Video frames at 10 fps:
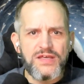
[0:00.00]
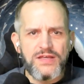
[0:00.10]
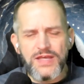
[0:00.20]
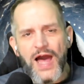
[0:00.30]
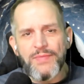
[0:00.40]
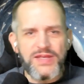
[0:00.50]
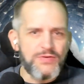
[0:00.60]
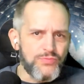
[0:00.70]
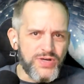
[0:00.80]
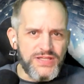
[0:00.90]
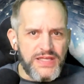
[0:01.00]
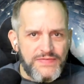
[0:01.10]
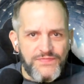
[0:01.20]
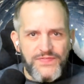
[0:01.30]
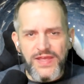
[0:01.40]
comic
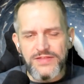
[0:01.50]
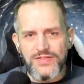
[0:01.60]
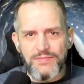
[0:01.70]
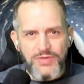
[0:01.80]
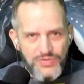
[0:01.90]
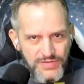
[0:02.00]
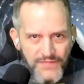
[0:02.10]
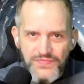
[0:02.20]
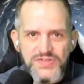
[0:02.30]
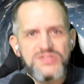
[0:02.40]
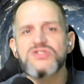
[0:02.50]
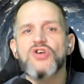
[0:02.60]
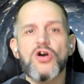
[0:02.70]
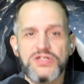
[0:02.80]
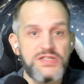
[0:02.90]
relief in the middle of this
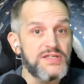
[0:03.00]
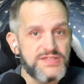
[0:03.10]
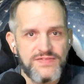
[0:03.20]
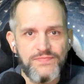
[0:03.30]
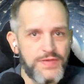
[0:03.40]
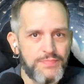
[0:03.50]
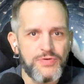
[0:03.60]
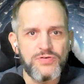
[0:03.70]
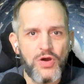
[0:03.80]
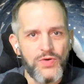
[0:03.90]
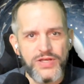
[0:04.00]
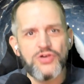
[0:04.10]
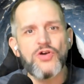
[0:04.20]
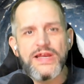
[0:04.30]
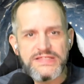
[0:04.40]
darkness of people going
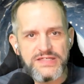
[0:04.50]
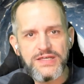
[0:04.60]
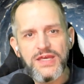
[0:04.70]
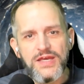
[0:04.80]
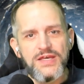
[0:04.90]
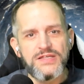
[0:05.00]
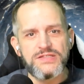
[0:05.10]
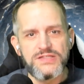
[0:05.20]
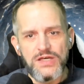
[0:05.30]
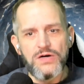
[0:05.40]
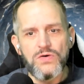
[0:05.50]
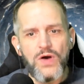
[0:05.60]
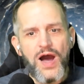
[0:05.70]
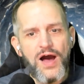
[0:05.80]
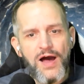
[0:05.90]
crazy. So
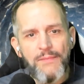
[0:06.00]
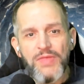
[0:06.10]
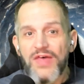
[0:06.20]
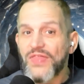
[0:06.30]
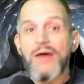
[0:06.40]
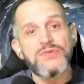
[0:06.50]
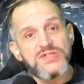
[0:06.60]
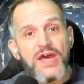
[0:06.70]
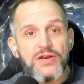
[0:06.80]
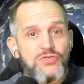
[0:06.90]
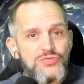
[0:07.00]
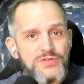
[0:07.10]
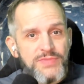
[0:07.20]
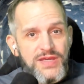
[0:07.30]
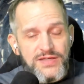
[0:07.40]
that was kind of cool
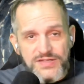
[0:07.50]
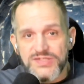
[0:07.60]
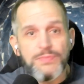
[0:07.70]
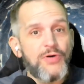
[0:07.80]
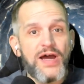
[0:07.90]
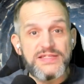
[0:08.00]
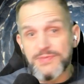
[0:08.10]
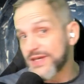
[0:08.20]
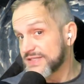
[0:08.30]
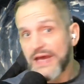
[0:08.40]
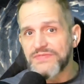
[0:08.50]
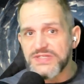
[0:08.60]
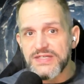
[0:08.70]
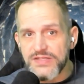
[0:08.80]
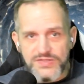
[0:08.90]
to me and a surprise, because I haven't
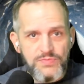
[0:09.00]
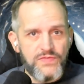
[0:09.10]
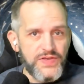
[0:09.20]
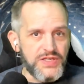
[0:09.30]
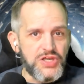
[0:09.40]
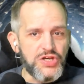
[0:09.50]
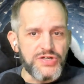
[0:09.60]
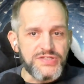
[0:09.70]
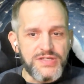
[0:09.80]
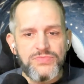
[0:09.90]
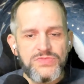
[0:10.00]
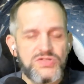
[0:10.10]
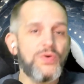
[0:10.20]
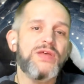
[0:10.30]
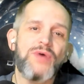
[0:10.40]
seen this movie in years.
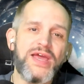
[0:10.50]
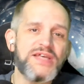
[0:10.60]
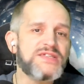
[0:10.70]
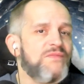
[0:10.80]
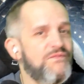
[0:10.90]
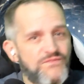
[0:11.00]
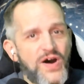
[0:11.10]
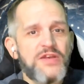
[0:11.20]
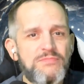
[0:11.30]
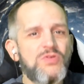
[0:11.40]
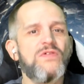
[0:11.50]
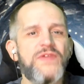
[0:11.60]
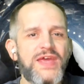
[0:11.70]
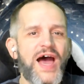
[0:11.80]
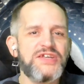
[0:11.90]
So anyway, it's a fun
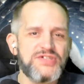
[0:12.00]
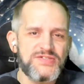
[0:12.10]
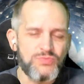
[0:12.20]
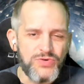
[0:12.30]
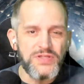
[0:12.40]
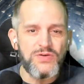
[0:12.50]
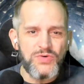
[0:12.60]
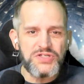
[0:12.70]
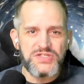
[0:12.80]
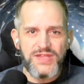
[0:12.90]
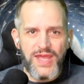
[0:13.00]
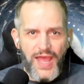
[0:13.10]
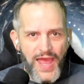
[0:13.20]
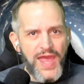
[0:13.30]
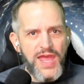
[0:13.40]
movie. I just really wish
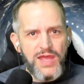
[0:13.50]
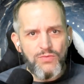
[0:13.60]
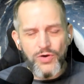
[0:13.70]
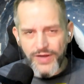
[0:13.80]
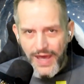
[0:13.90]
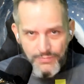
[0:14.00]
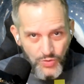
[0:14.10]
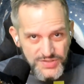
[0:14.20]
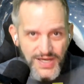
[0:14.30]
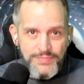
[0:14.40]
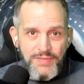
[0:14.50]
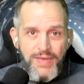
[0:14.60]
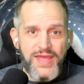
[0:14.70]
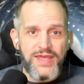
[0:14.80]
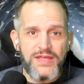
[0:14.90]
they A, would have had more time to
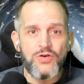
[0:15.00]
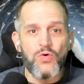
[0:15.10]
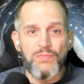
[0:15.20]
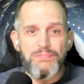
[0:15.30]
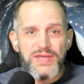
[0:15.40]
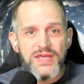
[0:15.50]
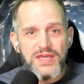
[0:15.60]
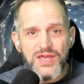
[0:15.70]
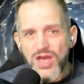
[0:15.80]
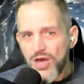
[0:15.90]
make it, or B,